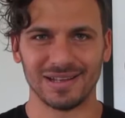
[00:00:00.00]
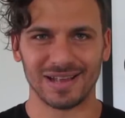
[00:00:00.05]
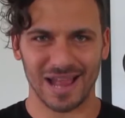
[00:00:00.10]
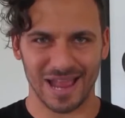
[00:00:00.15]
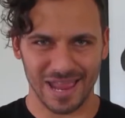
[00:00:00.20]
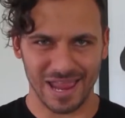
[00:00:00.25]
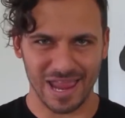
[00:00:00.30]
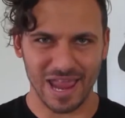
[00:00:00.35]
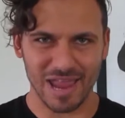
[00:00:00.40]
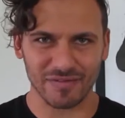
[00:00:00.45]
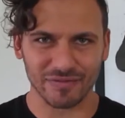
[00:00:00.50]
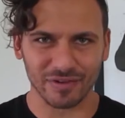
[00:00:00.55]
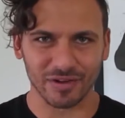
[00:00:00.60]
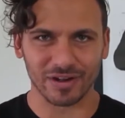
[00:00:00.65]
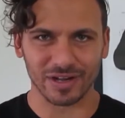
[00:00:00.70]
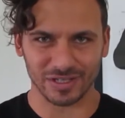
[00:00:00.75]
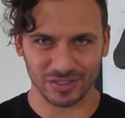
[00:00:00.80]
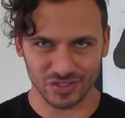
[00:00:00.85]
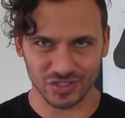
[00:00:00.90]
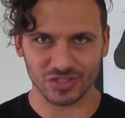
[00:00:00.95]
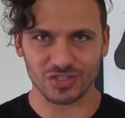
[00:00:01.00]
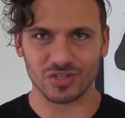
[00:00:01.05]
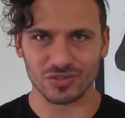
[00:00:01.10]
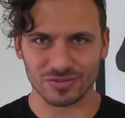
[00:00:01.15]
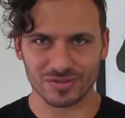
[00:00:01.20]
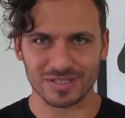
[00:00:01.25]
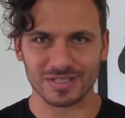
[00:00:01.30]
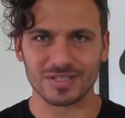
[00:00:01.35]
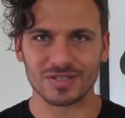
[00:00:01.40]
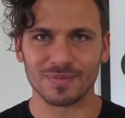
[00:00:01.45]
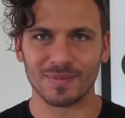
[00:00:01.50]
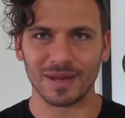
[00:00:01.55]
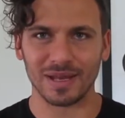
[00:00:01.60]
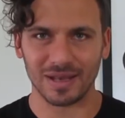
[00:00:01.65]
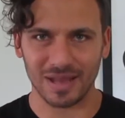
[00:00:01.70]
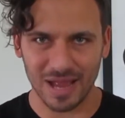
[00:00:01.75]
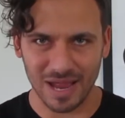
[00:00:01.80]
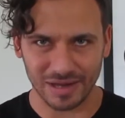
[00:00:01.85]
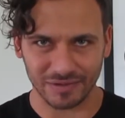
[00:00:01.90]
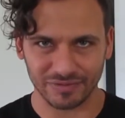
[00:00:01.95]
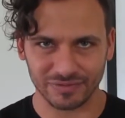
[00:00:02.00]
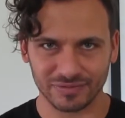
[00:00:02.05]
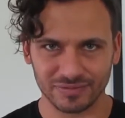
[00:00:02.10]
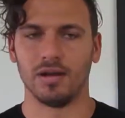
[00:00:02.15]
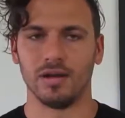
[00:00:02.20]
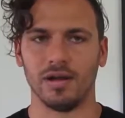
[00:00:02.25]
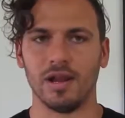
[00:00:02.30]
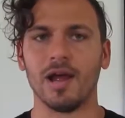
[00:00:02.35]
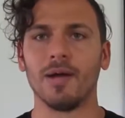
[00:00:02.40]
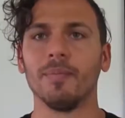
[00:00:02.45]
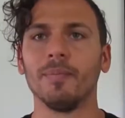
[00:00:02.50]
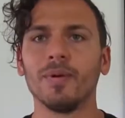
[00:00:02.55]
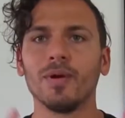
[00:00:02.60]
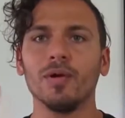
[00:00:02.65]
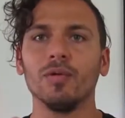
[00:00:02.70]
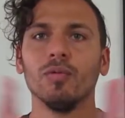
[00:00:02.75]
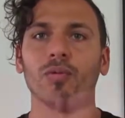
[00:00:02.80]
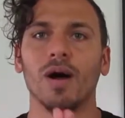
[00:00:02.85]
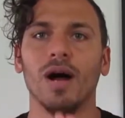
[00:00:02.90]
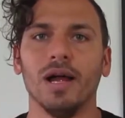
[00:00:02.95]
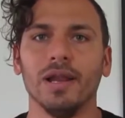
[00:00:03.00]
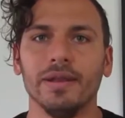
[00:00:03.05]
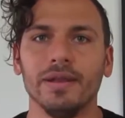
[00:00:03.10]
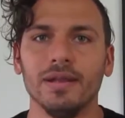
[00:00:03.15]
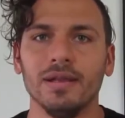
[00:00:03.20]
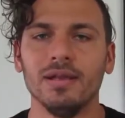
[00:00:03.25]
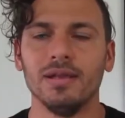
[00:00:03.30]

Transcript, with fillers: I ever introduced into my life. Number one,